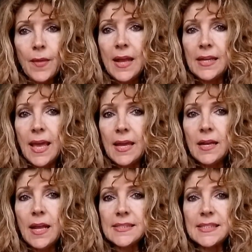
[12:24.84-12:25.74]
And
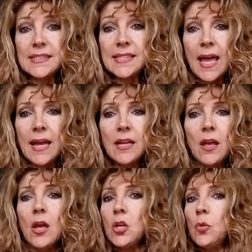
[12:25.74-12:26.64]
again, as I said,
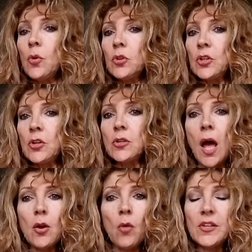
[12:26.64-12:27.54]
you will learn
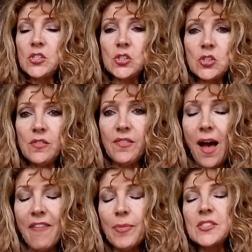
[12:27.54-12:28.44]
not only to survive,